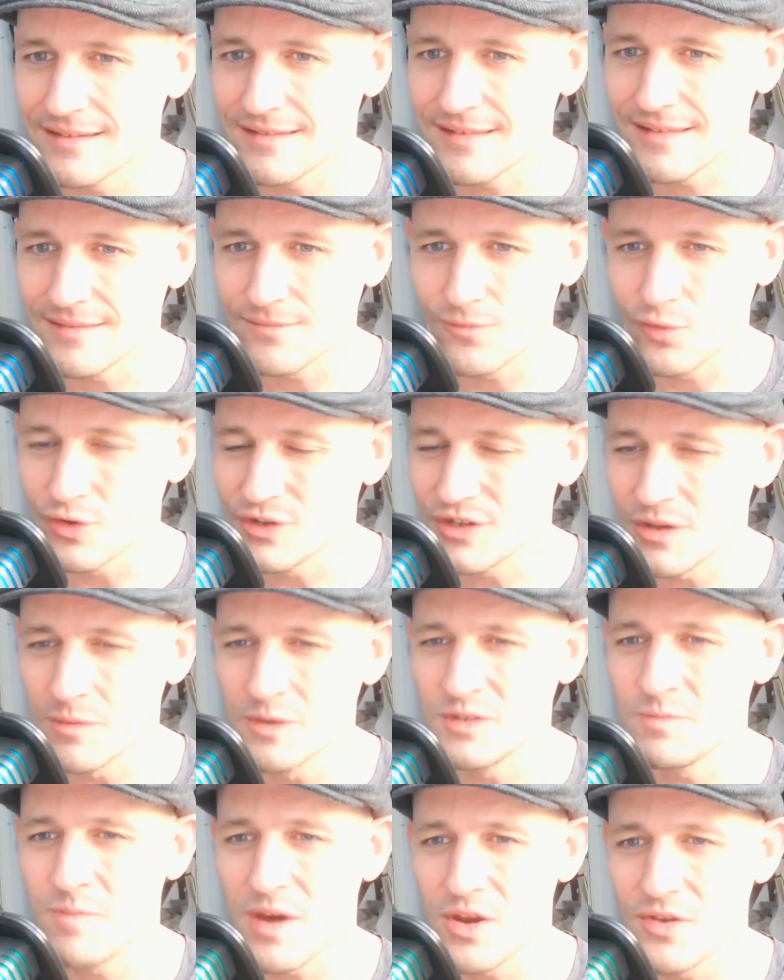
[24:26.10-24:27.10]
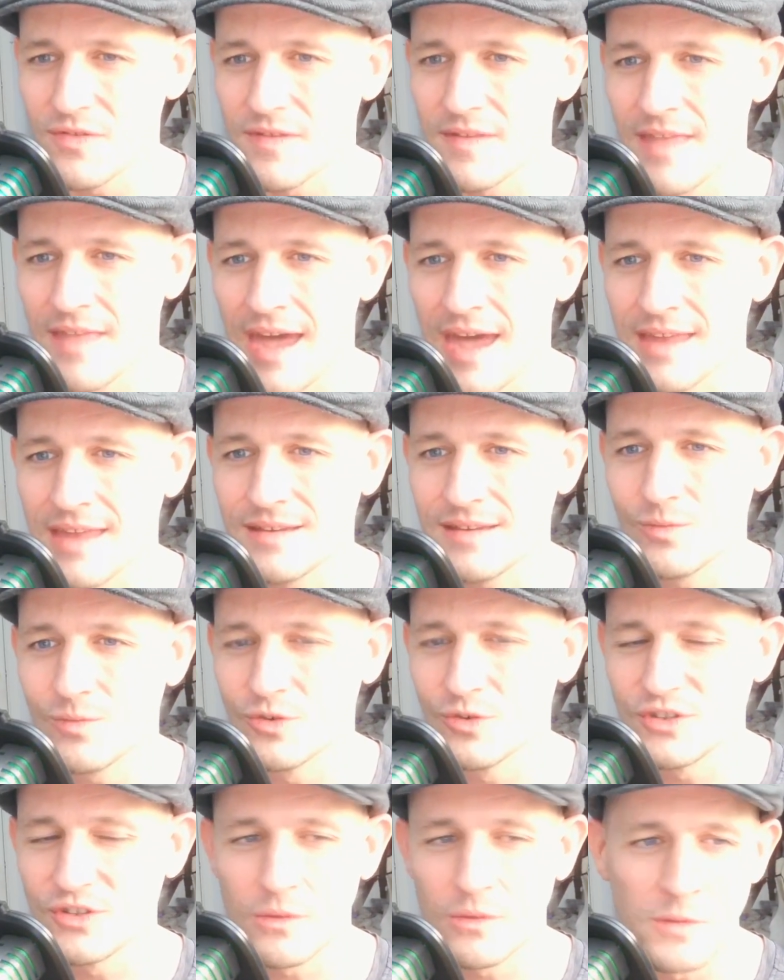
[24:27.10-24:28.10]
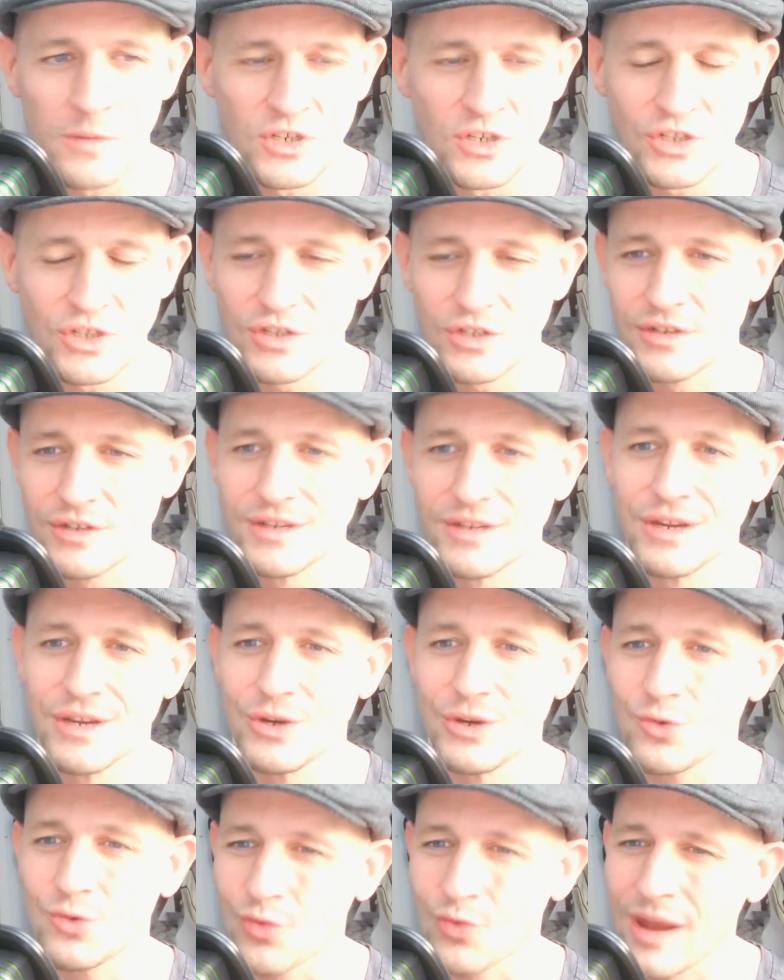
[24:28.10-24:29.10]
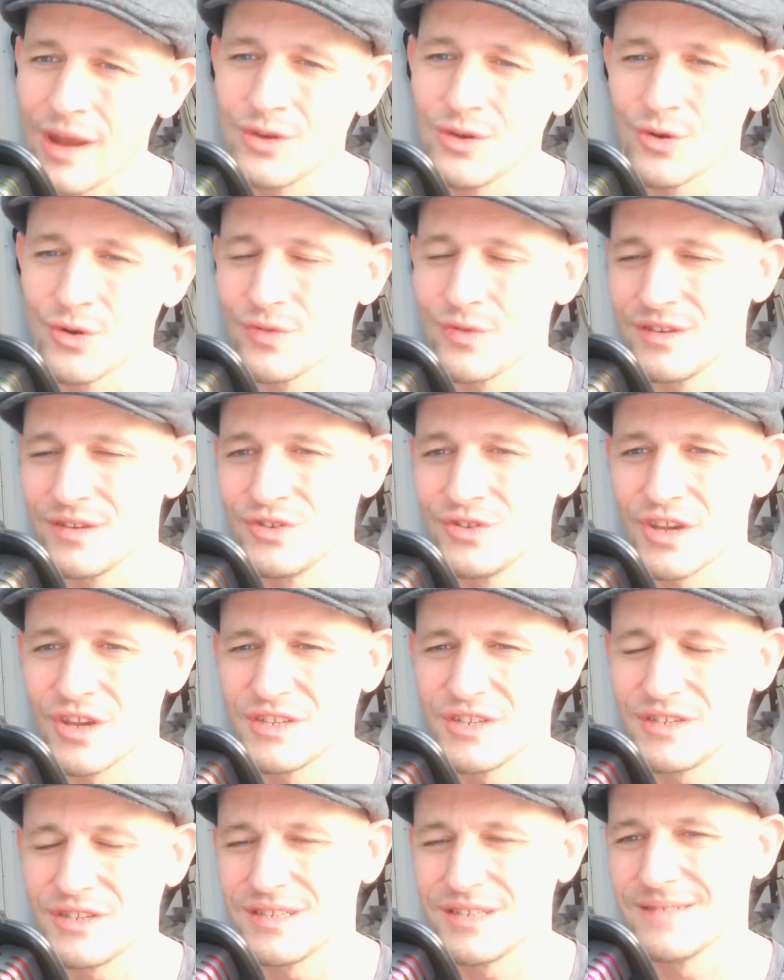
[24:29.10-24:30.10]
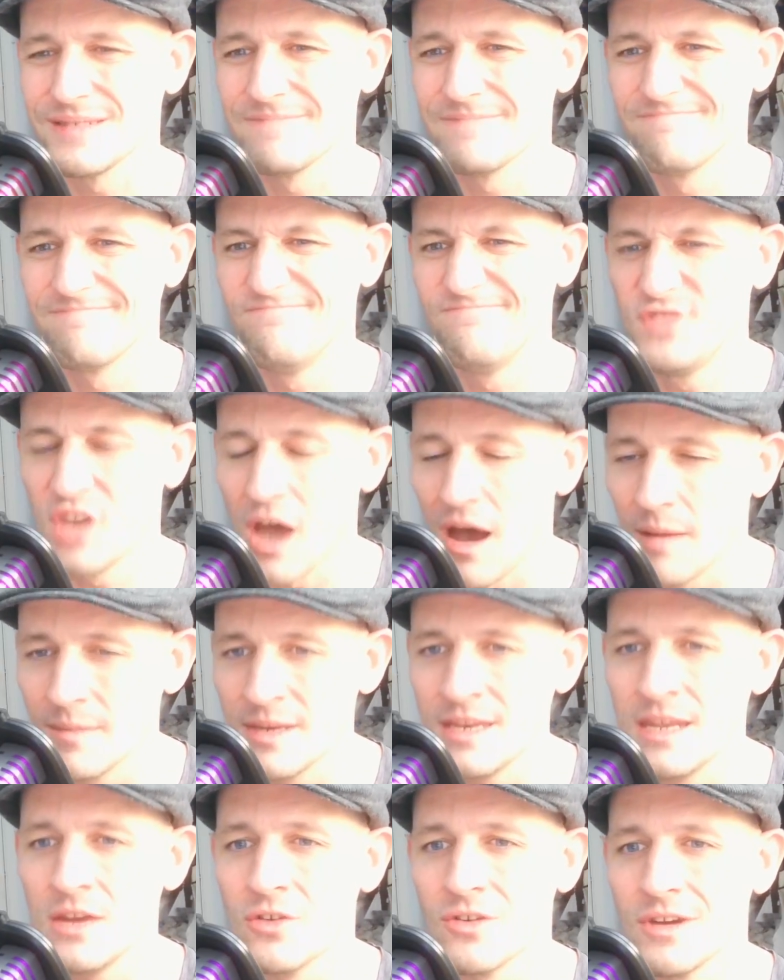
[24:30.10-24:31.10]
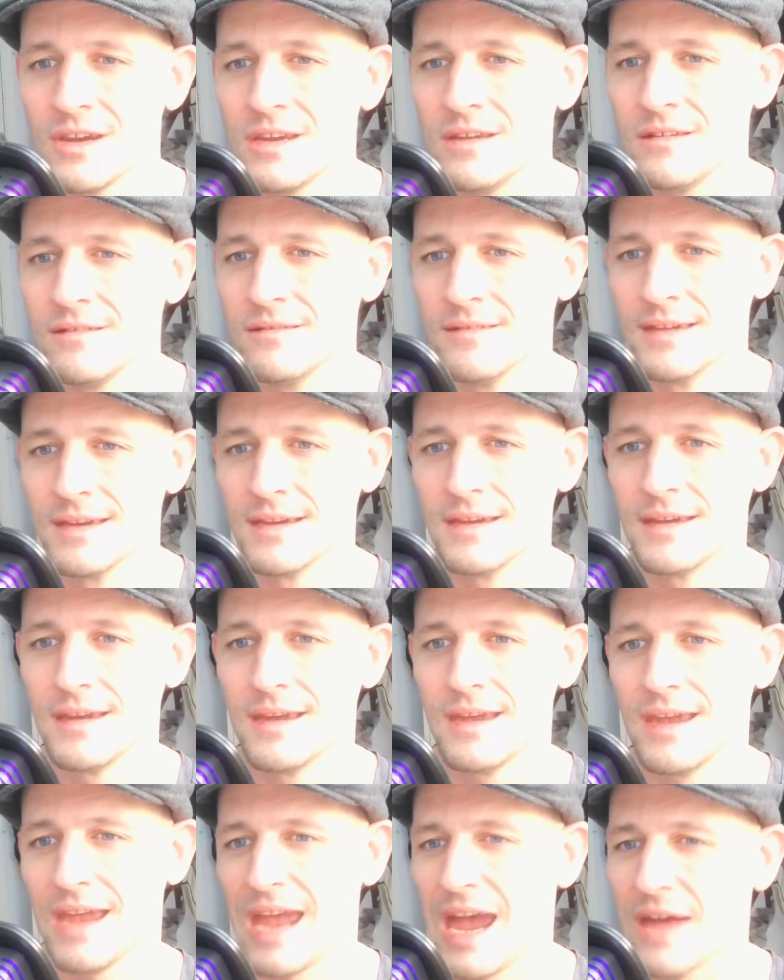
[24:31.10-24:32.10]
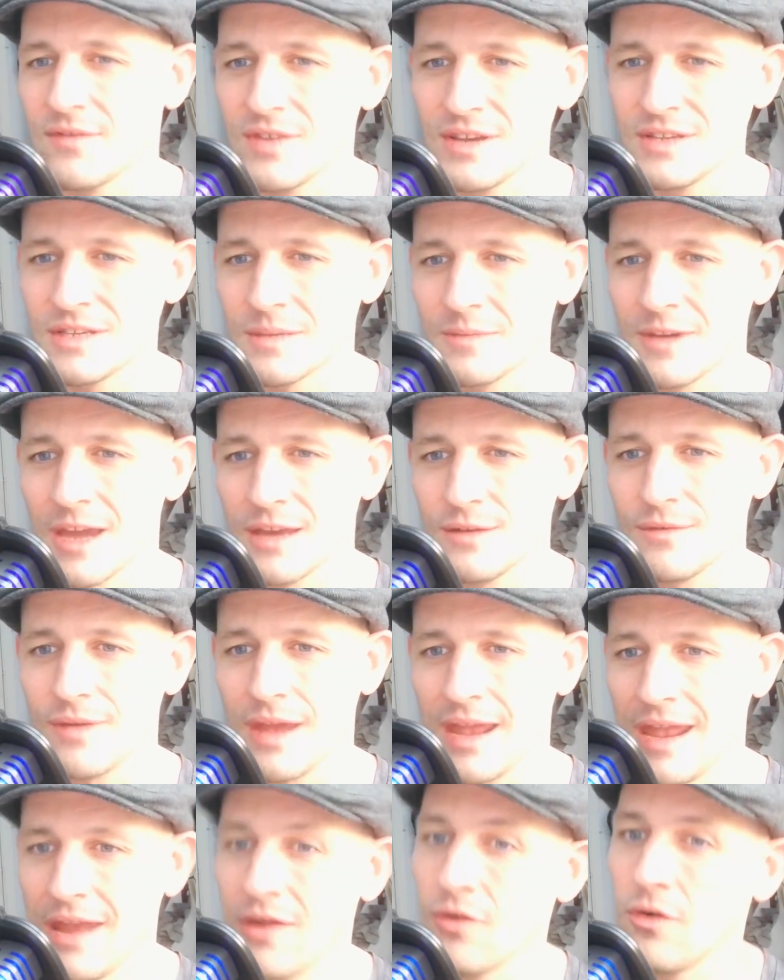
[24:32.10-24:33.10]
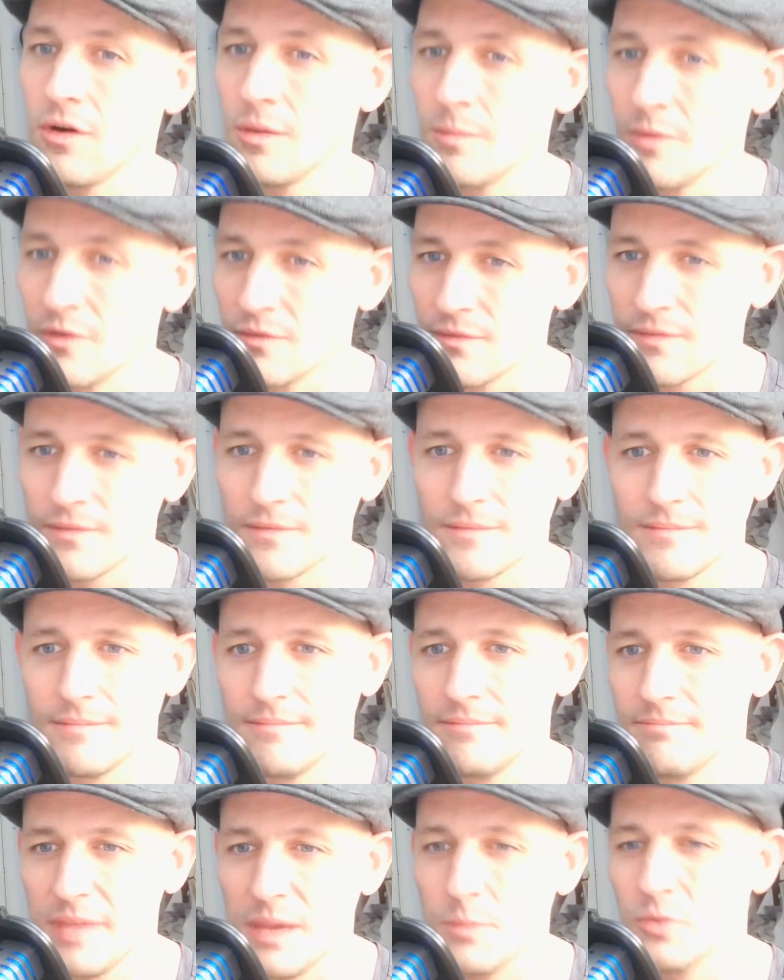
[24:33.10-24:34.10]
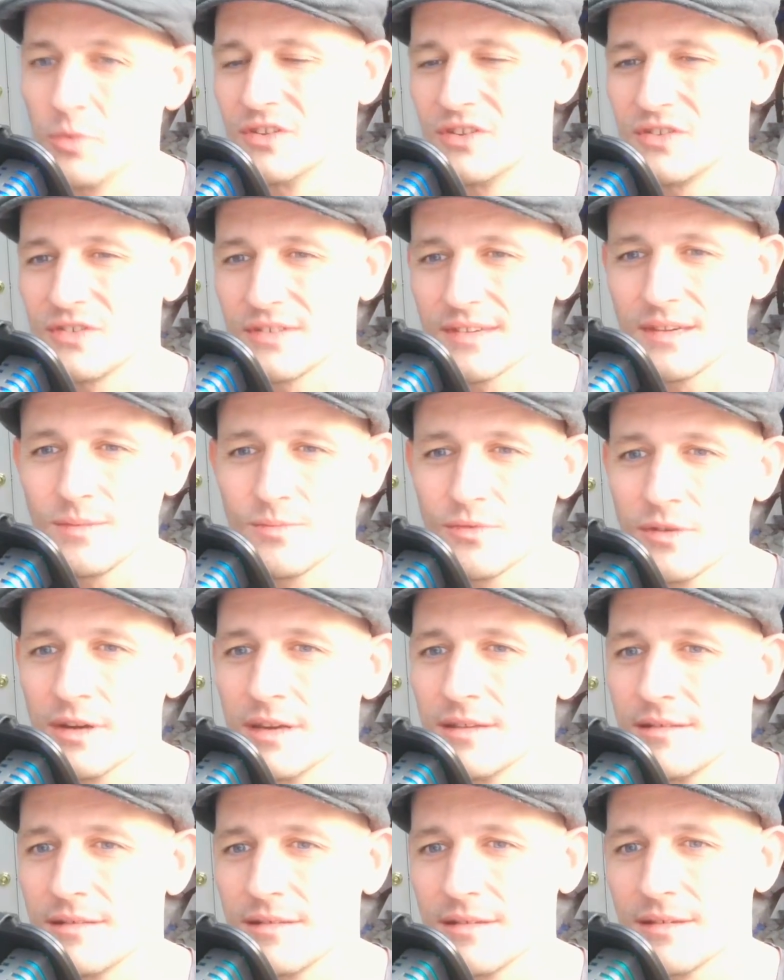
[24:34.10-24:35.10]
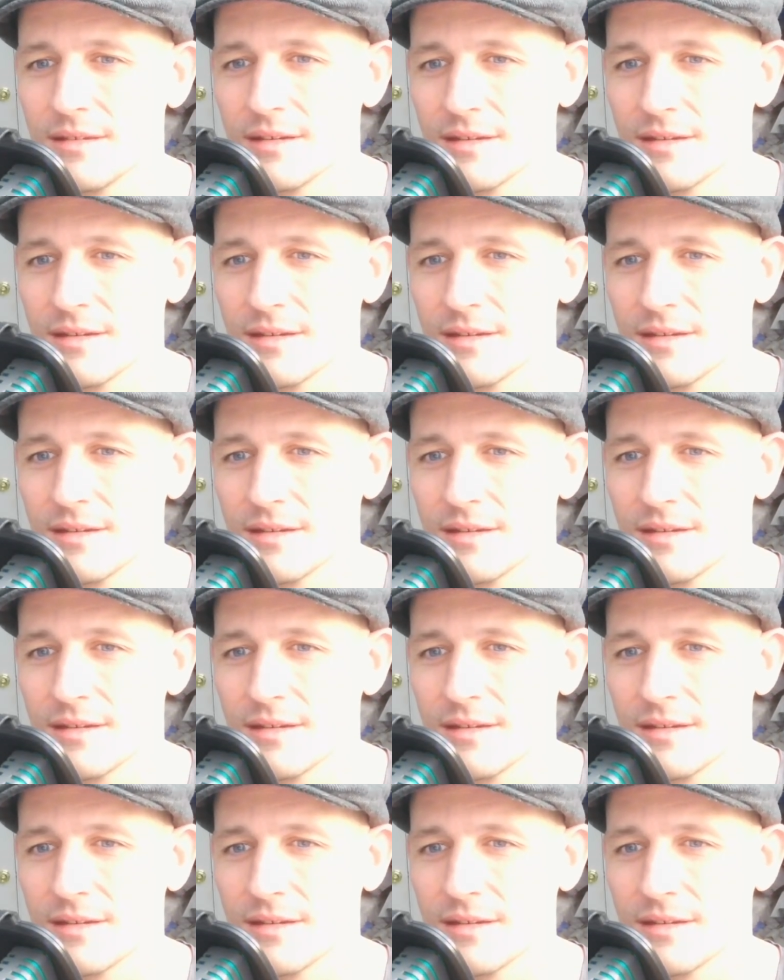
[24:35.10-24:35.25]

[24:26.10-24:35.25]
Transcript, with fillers: we're so much better than that. We're so much greater than just domineering, having some kind of harem of people to sleep with.